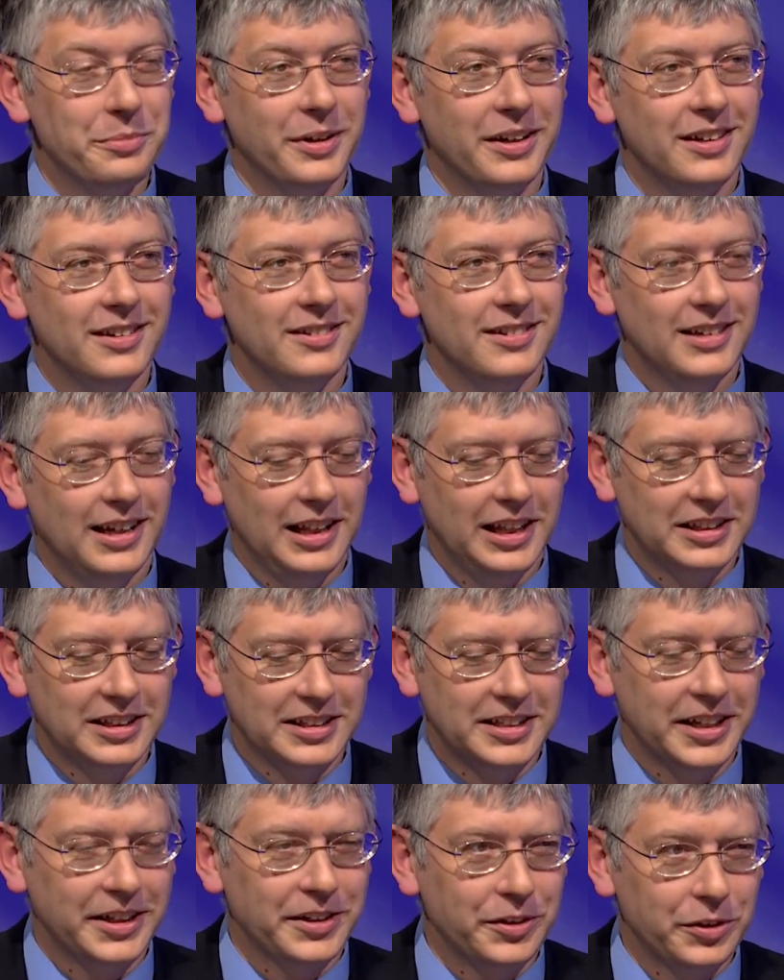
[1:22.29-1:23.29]
But I like
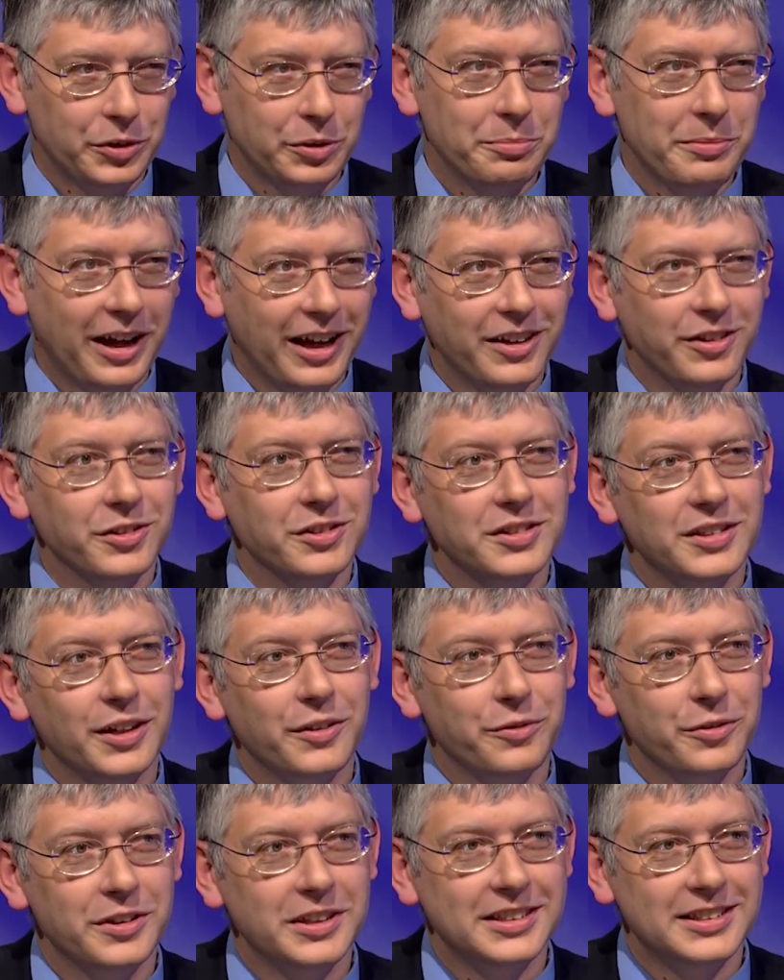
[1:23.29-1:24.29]
the technical manual
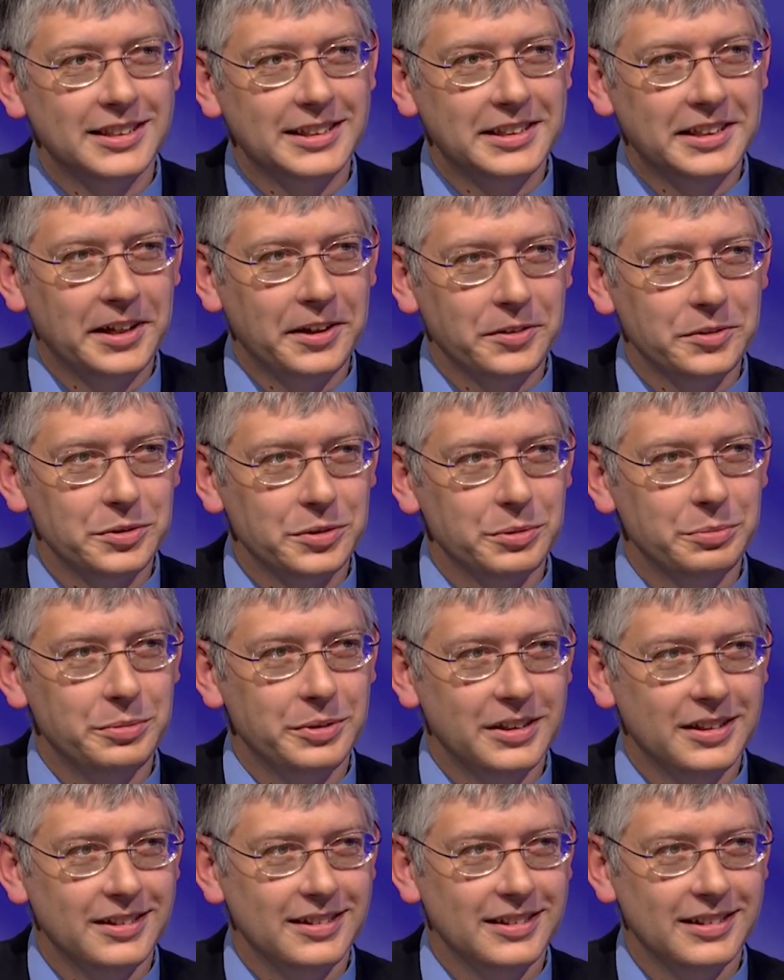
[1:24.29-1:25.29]
stuff for the city council,
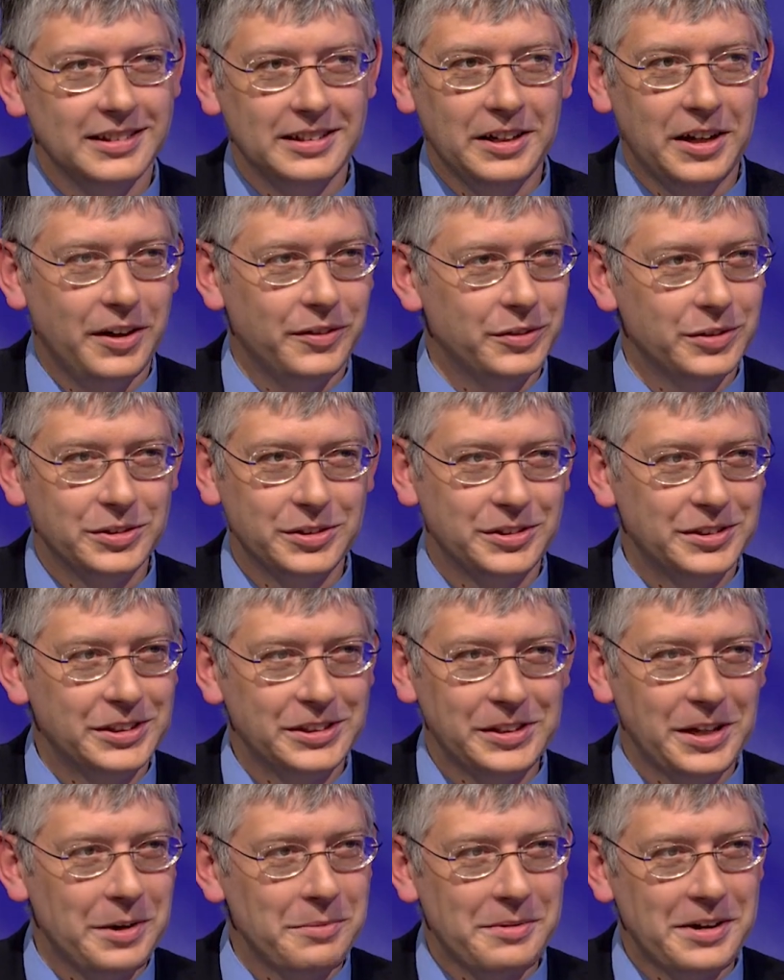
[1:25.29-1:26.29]
but novels are
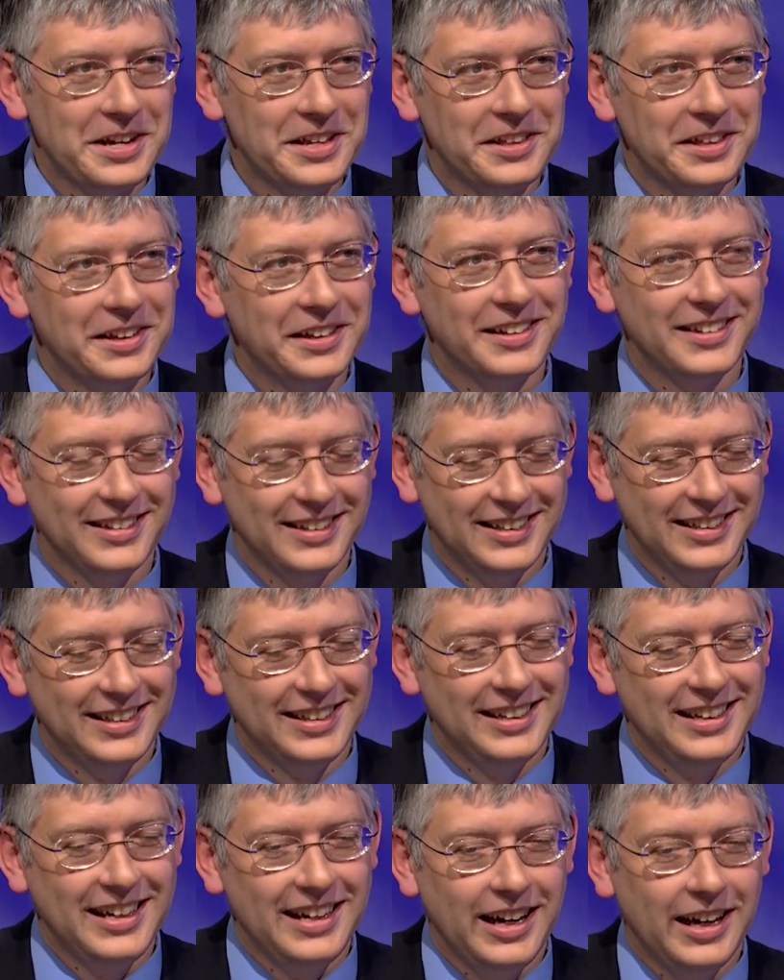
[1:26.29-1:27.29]
just not my
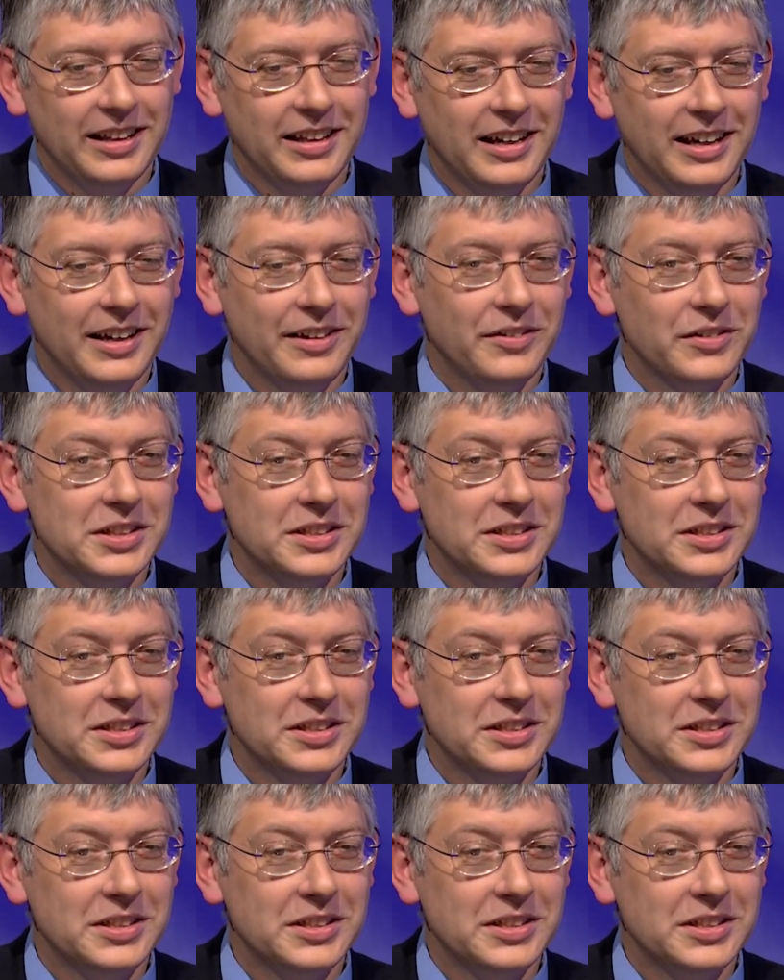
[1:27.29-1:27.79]
thing. And then I have a